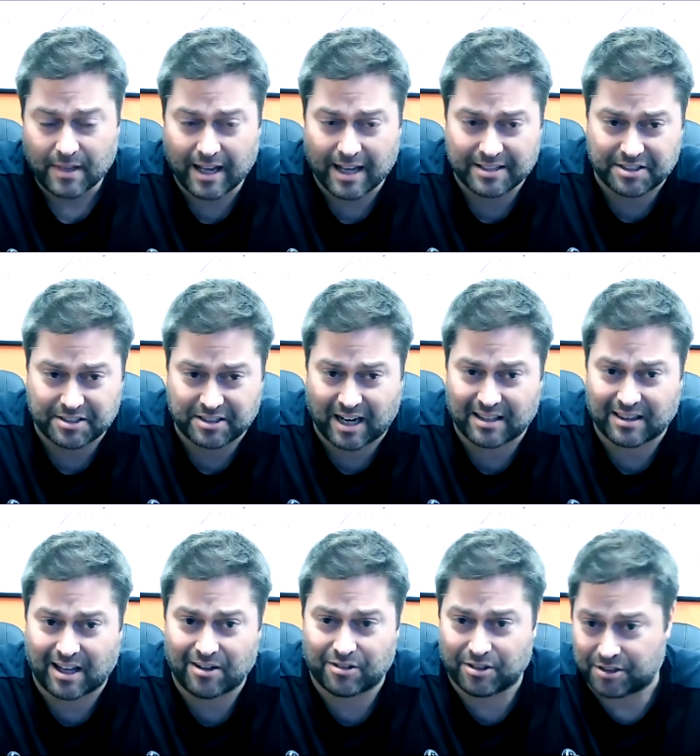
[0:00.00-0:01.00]
has a
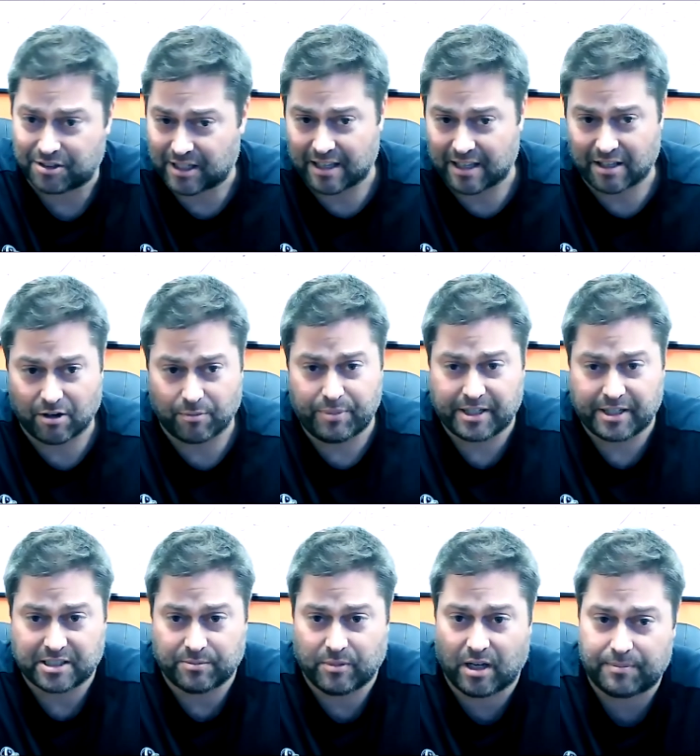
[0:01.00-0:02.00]
sideliner. The sideliner
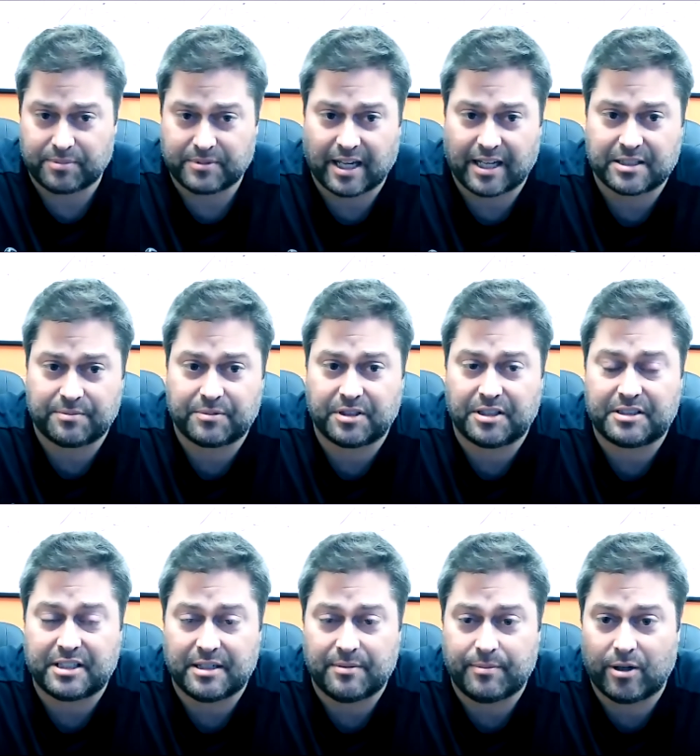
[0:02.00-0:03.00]
picks them up, takes them to the
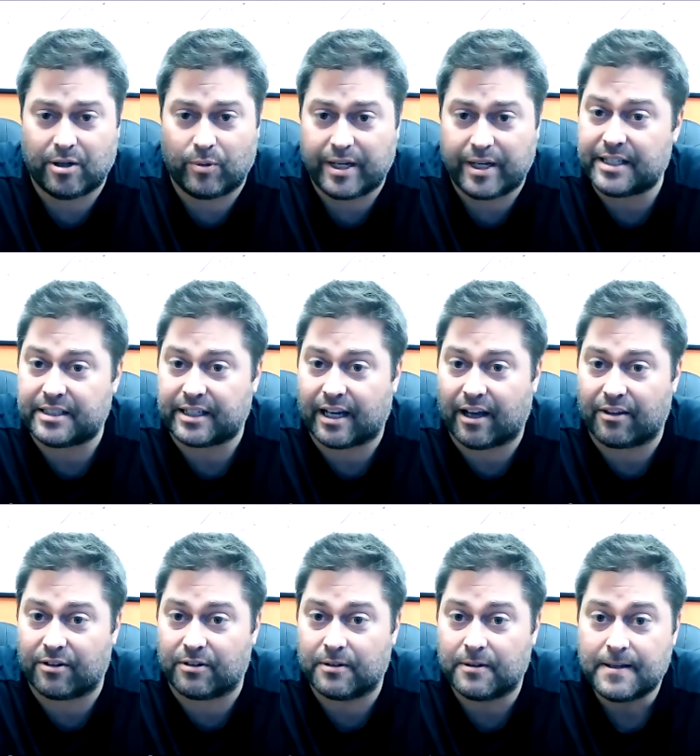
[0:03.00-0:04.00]
team meal. We eat
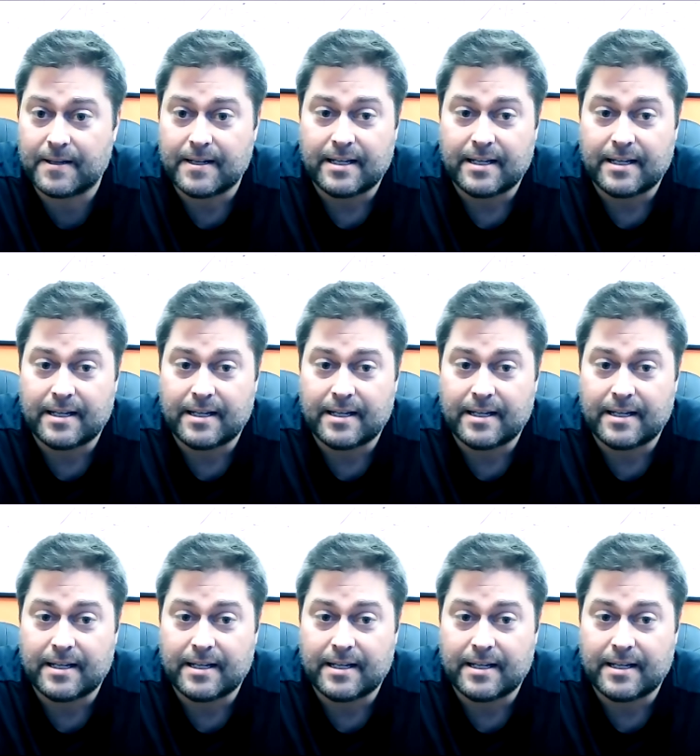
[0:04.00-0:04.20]
together.